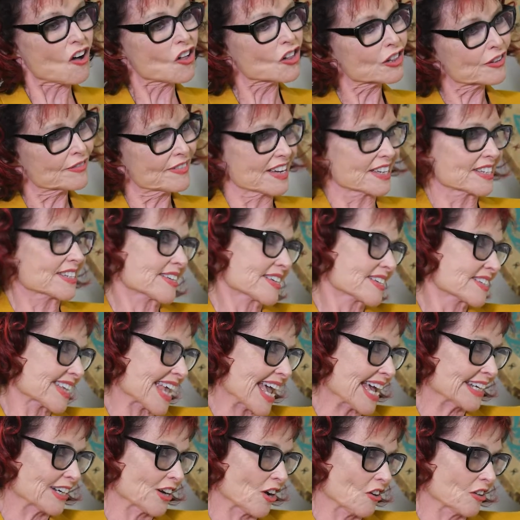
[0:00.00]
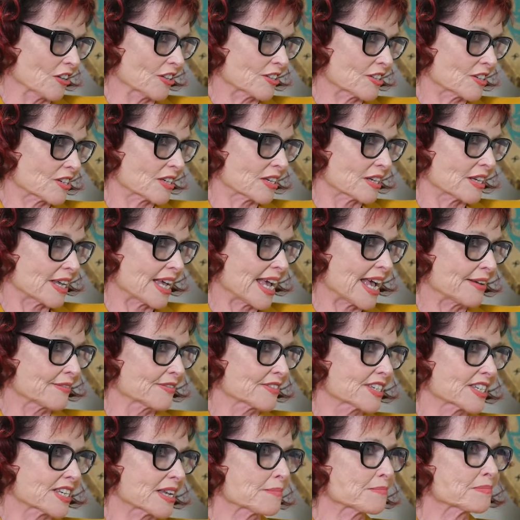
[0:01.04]
All of us as adults
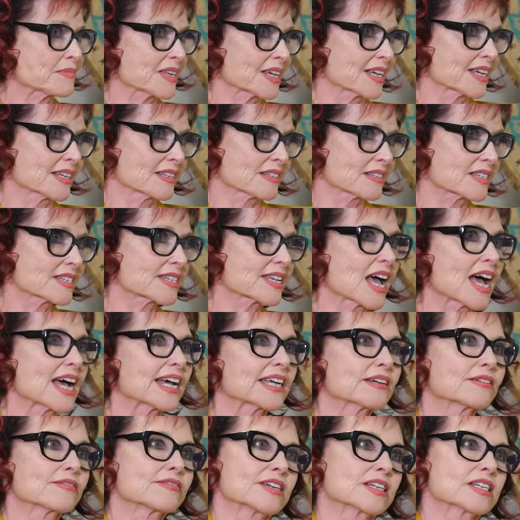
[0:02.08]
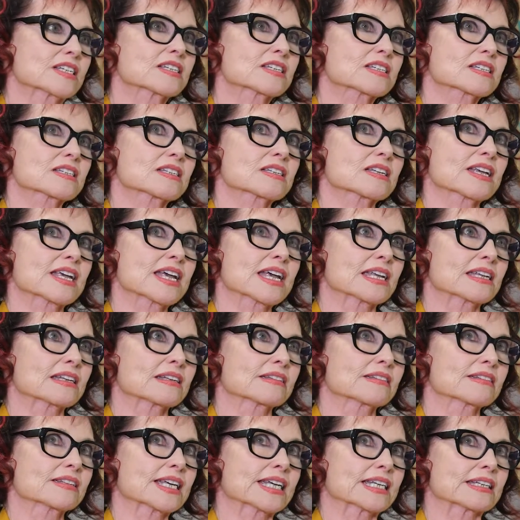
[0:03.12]
have something inside of us
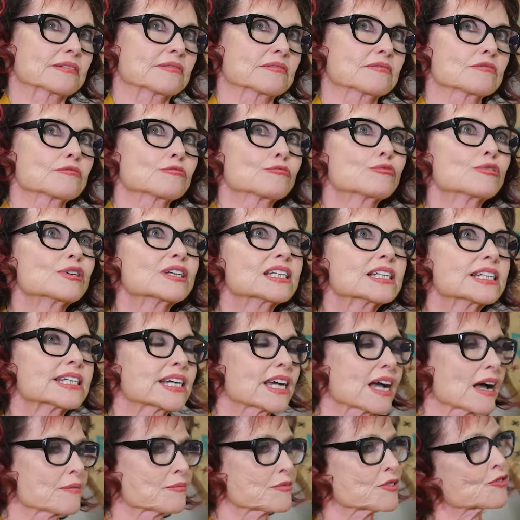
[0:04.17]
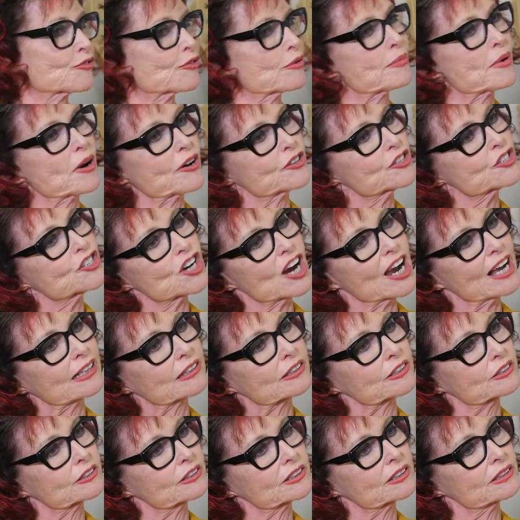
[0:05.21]
that really comes from our
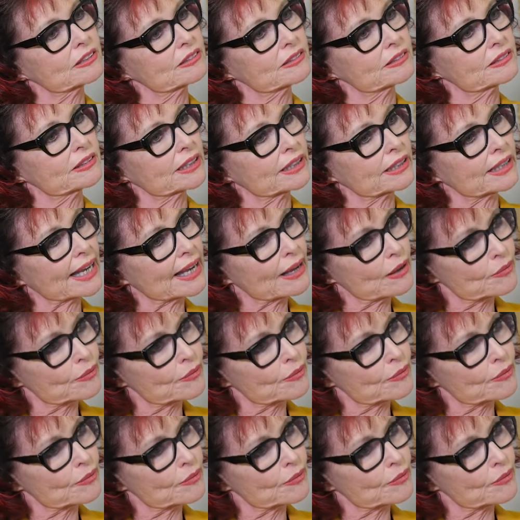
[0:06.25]
childhood that